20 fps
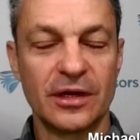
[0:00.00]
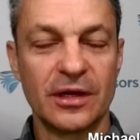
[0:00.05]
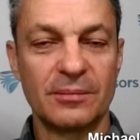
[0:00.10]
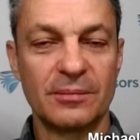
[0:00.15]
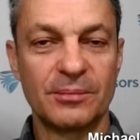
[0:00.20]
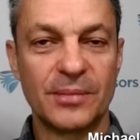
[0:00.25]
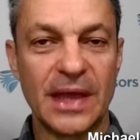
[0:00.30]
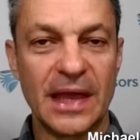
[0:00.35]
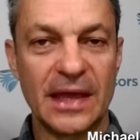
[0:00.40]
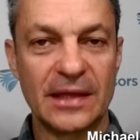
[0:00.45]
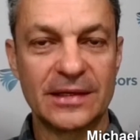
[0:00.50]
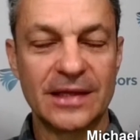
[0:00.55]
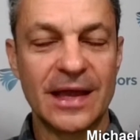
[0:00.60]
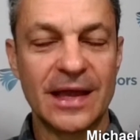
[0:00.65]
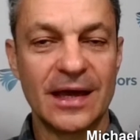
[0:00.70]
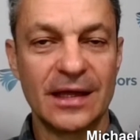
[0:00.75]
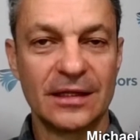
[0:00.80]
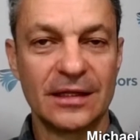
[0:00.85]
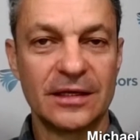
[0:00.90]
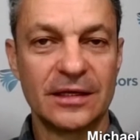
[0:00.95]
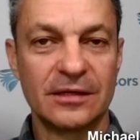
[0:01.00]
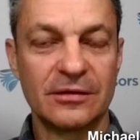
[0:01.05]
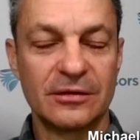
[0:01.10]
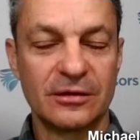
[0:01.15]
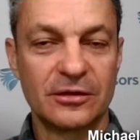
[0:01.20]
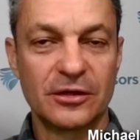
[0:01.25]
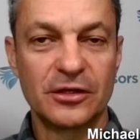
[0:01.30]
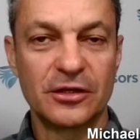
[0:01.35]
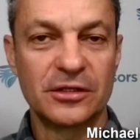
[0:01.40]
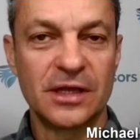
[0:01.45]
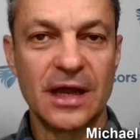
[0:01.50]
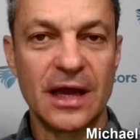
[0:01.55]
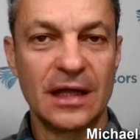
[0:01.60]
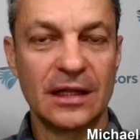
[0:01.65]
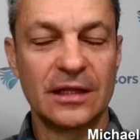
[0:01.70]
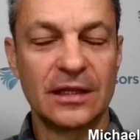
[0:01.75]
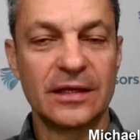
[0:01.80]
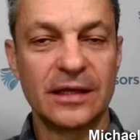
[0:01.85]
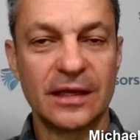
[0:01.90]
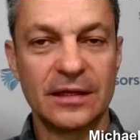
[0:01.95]
or a mm-hmm. bad colleague or good
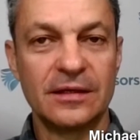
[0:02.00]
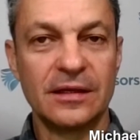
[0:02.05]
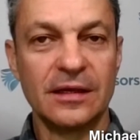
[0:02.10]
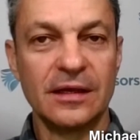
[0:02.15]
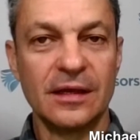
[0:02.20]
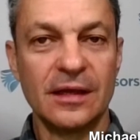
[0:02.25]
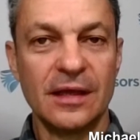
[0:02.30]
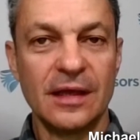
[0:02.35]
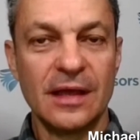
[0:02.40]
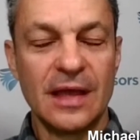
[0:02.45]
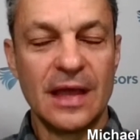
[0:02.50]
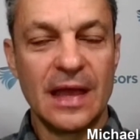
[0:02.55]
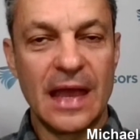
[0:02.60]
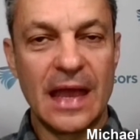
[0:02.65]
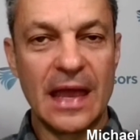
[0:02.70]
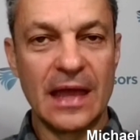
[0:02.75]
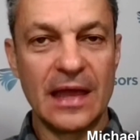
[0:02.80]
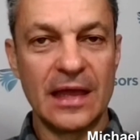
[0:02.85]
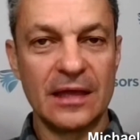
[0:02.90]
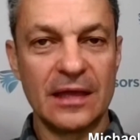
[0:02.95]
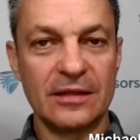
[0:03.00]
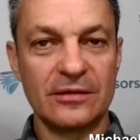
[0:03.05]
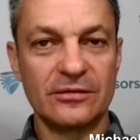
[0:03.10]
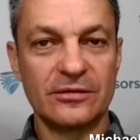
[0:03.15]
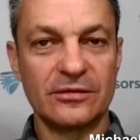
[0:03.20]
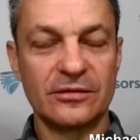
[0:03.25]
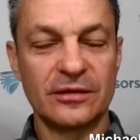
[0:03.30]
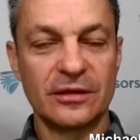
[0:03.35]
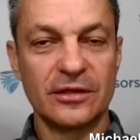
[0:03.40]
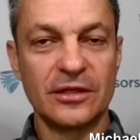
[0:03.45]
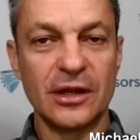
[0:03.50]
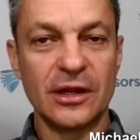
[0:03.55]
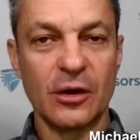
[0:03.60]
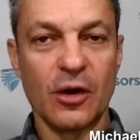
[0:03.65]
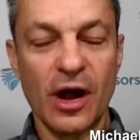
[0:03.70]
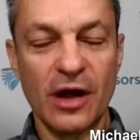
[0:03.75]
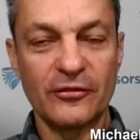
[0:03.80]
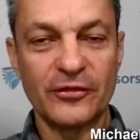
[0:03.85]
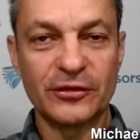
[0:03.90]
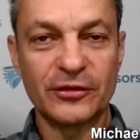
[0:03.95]
colleague. And you
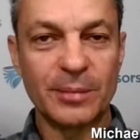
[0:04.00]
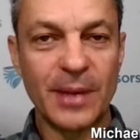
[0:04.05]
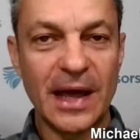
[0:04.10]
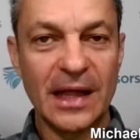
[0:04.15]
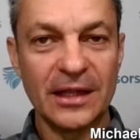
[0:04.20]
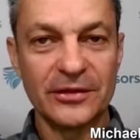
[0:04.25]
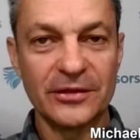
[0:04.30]
know, office